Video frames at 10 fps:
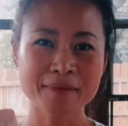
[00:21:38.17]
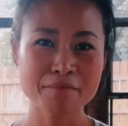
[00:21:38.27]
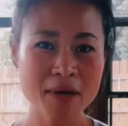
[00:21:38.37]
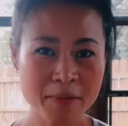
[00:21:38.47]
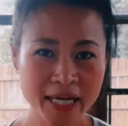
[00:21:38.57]

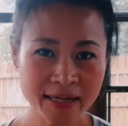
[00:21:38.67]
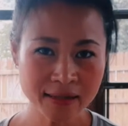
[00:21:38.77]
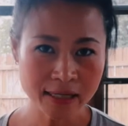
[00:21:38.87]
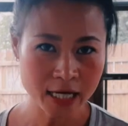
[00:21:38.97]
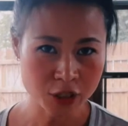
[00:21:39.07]
mimicking
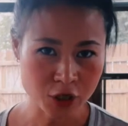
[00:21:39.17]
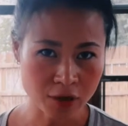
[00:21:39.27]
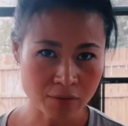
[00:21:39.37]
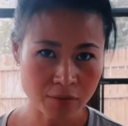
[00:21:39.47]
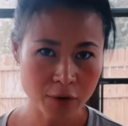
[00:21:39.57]
the
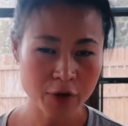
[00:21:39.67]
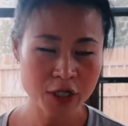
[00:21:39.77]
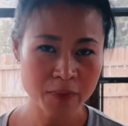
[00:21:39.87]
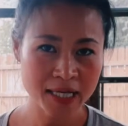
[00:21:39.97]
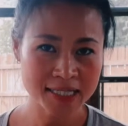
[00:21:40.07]
nature, which
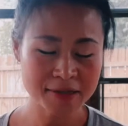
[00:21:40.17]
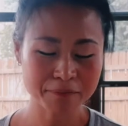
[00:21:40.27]
means